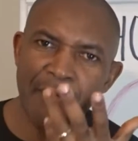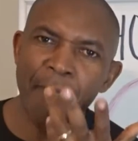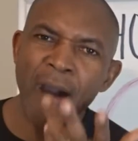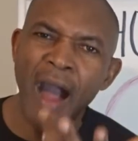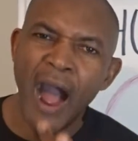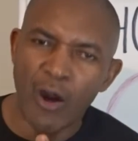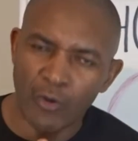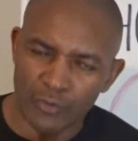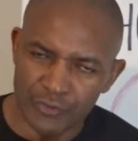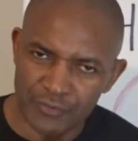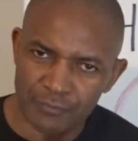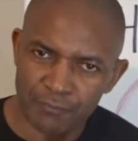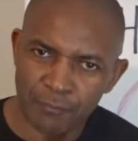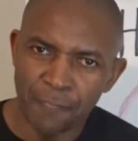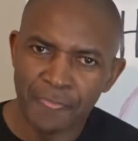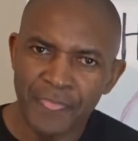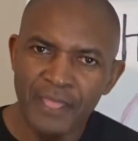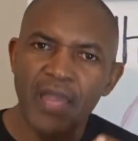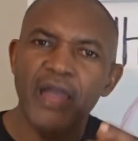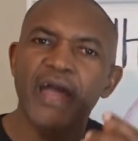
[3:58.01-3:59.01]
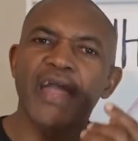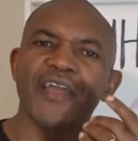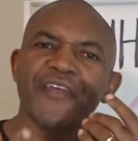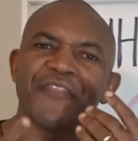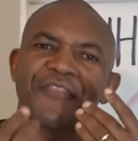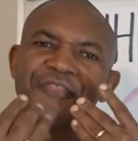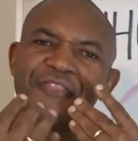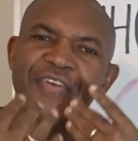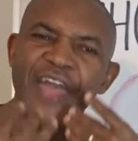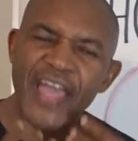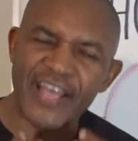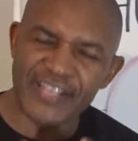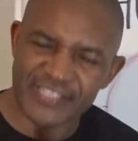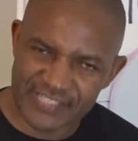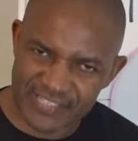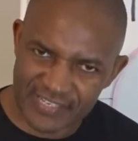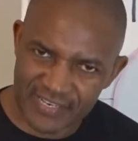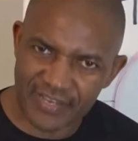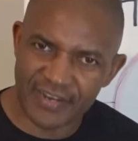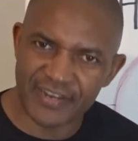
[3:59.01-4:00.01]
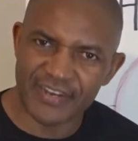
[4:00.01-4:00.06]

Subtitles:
mouth. It tastes